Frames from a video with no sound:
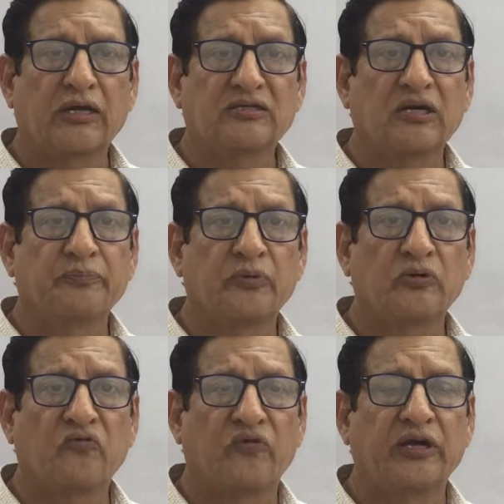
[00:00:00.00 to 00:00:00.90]
example
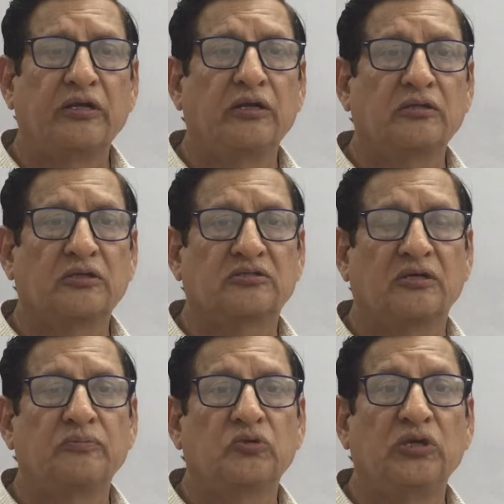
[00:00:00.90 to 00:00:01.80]
on finding the
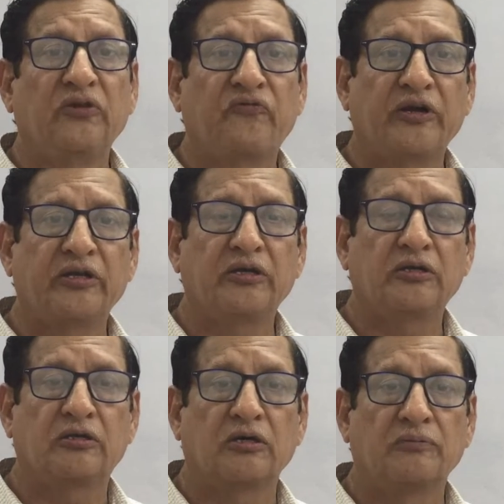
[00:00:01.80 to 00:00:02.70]
sum to
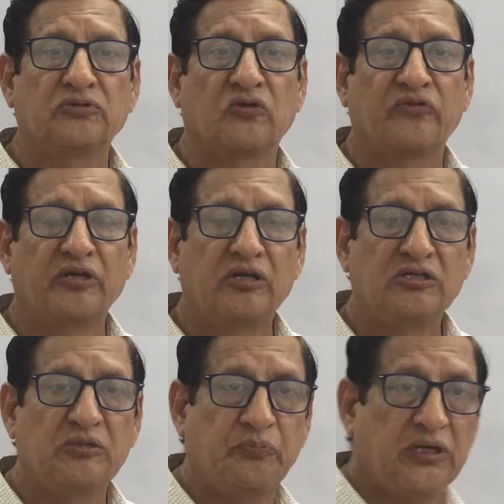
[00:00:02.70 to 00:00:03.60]
infinite terms of an
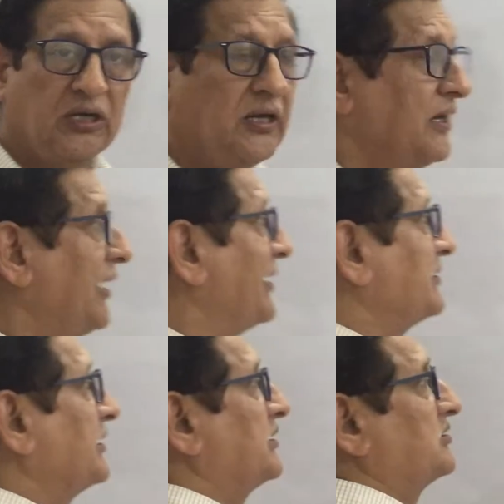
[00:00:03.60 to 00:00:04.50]
AGP,
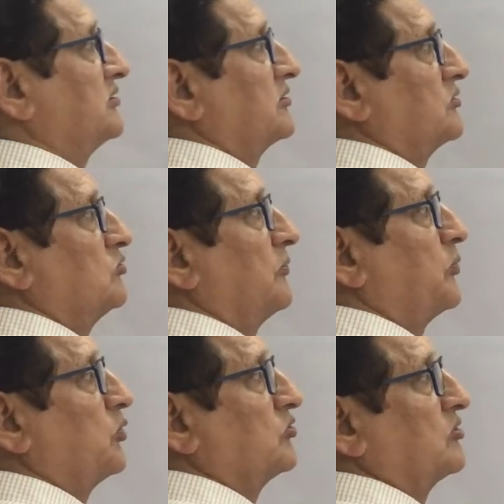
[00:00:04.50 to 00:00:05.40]
and that is here 2
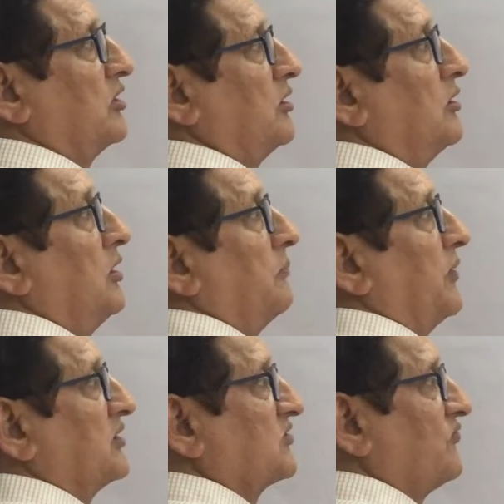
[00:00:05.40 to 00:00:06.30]
upon 3
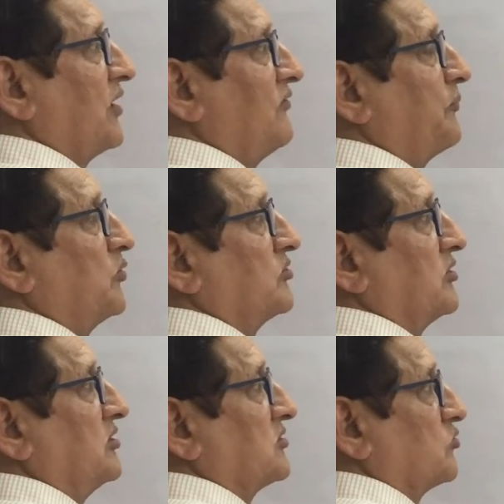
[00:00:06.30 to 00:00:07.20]
plus 5 upon
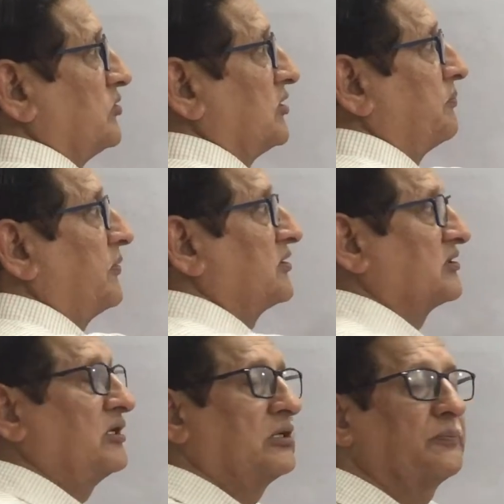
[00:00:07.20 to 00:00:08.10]
3 square
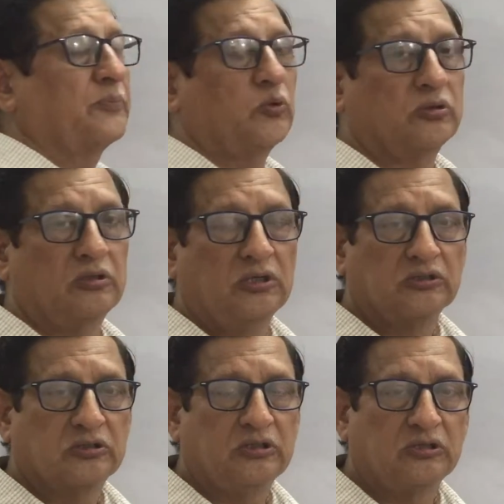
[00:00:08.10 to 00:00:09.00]
plus 8 upon
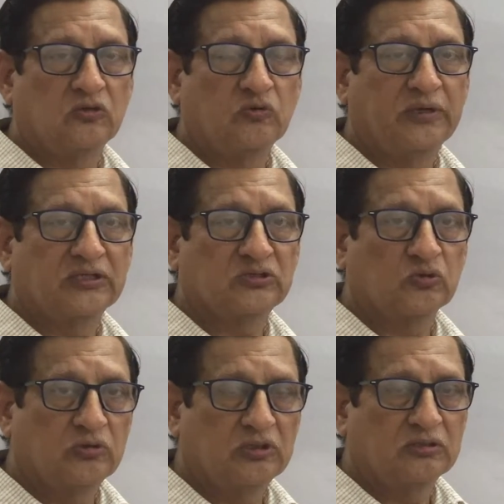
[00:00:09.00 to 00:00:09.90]
3 cube and so
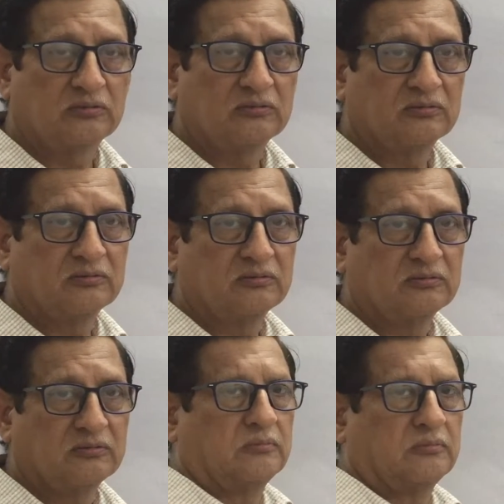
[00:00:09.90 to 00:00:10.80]
on.
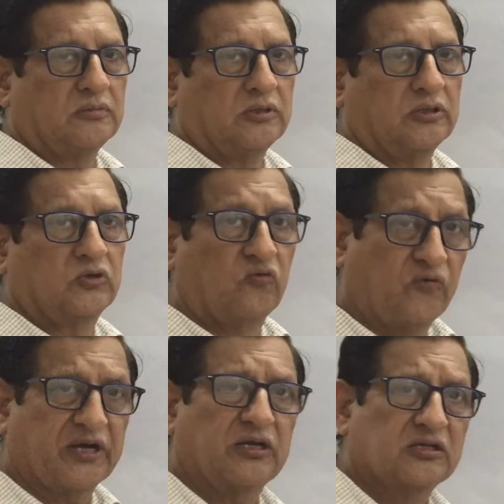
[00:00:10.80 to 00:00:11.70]
To
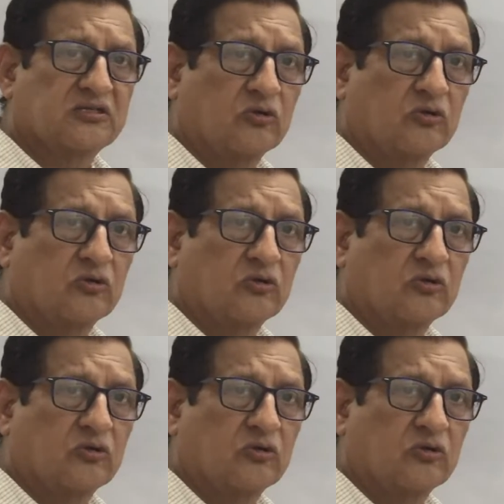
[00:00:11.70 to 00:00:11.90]
find its